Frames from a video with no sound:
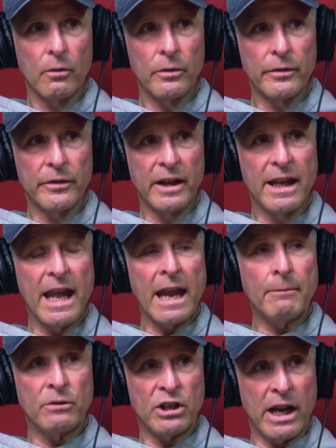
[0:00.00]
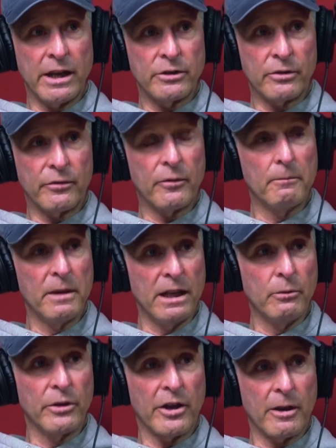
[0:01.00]
The game changer for me
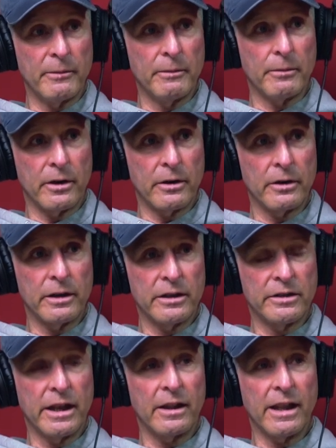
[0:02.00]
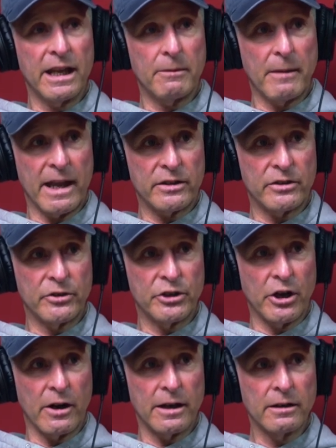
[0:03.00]
with Humminbird is their Lake Master
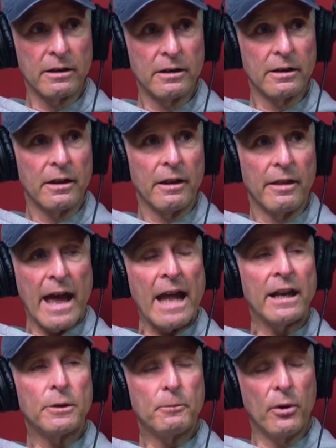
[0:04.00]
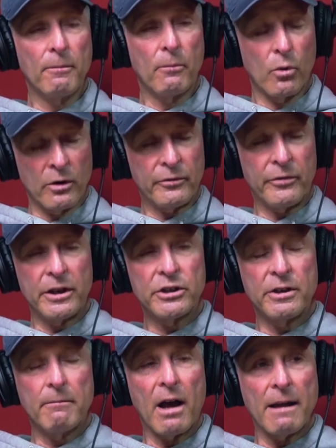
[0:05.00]
chart. That has put more
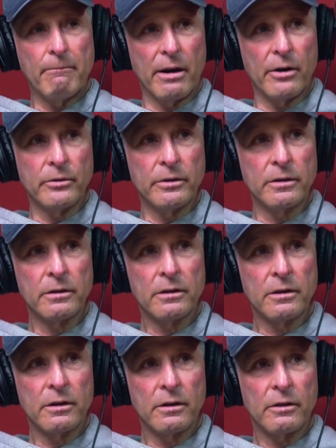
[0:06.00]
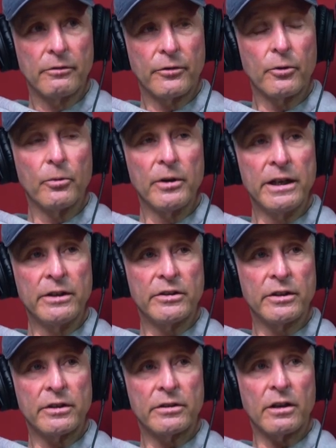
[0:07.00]
fish in my boat for
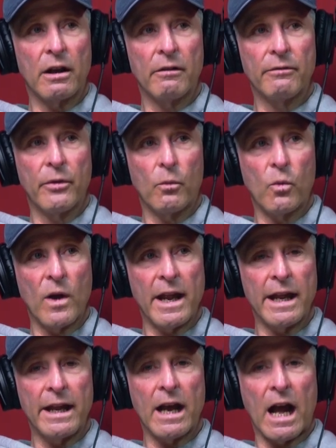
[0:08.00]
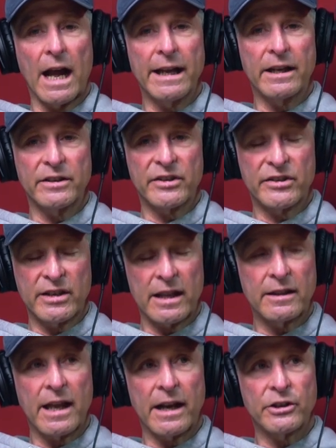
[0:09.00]
reasons of the way I can
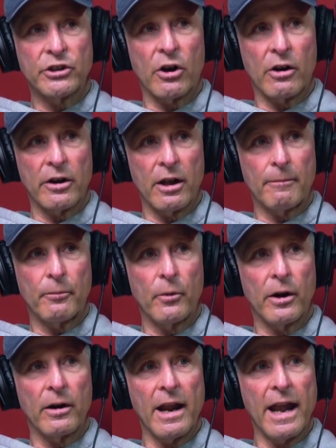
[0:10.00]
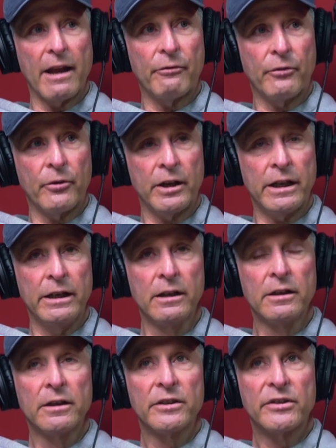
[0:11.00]
set that chart up where every
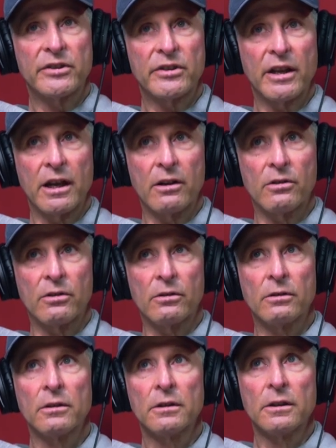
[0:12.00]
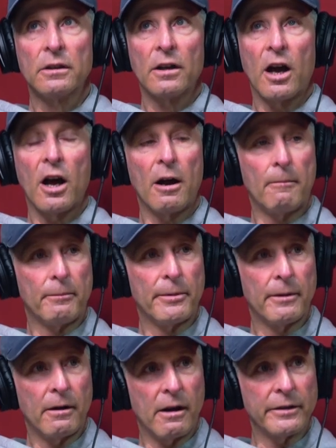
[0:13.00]
single hump
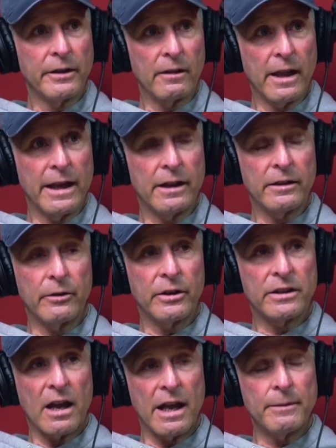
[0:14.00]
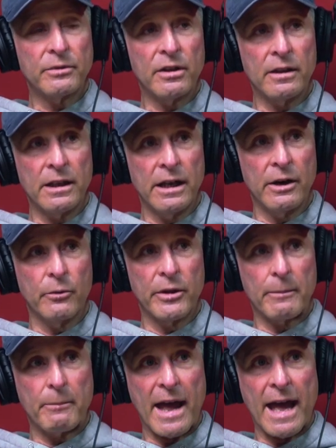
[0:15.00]
on the lake, there are times of the year where
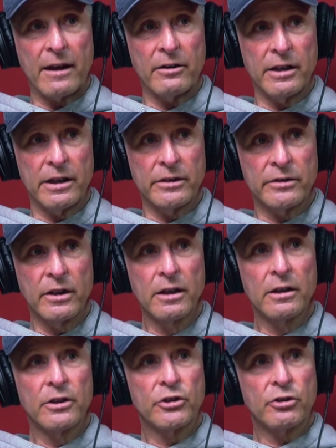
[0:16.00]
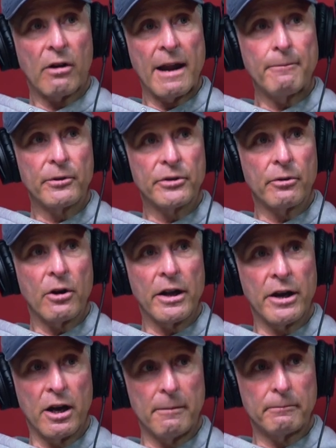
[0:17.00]
the pattern is stripers are on
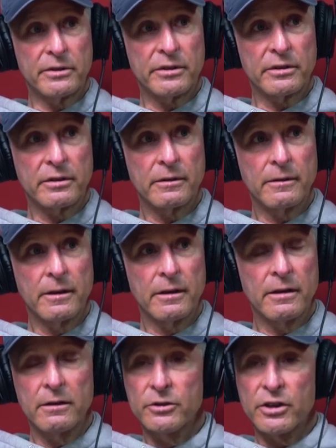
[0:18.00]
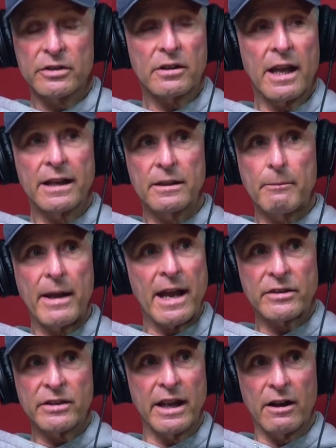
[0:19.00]
humps, just like the
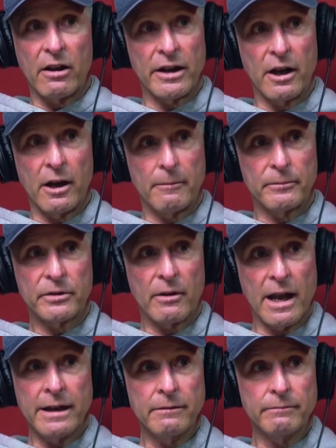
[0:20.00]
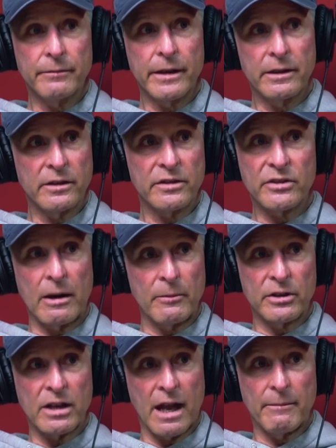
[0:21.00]
bass get on humps, right? In the mm -hmm.
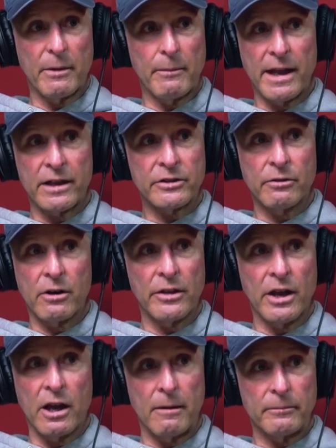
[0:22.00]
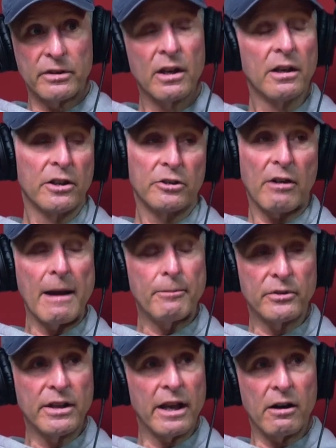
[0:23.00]
summertime, the right. bass are on the humps.
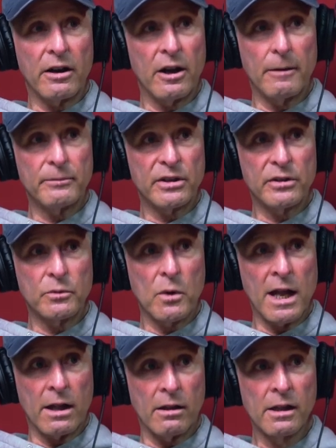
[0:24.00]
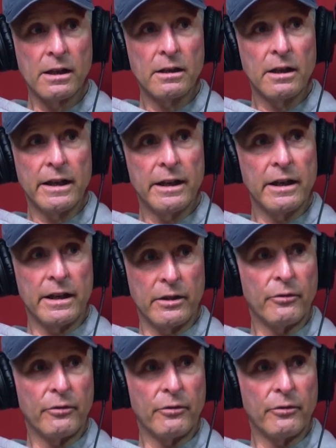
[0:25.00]
Stripers get on humps as well in, in the